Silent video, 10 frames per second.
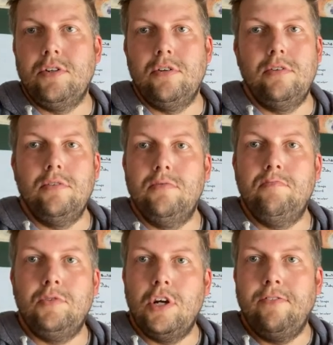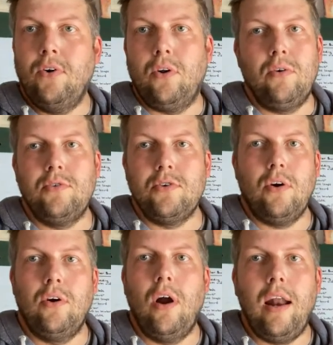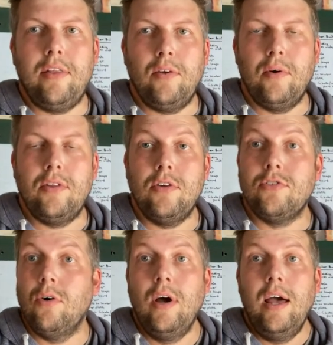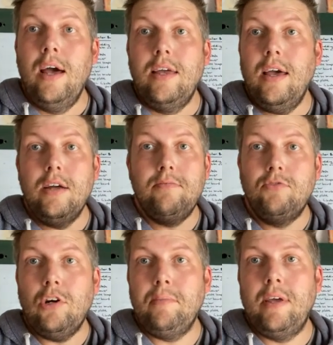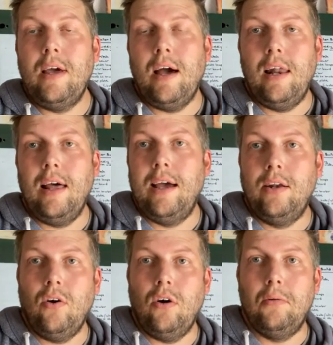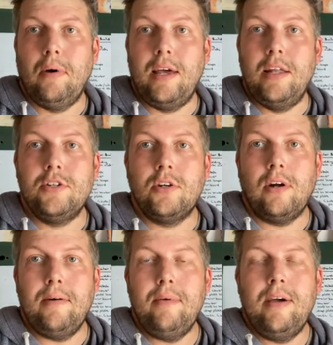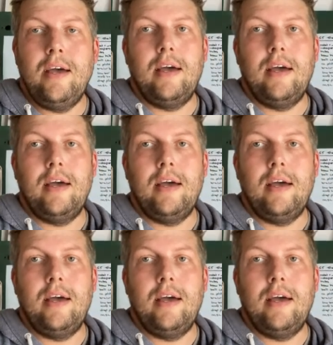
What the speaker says: to share photos or anything with you. So yeah, drop me a line on my Instagram.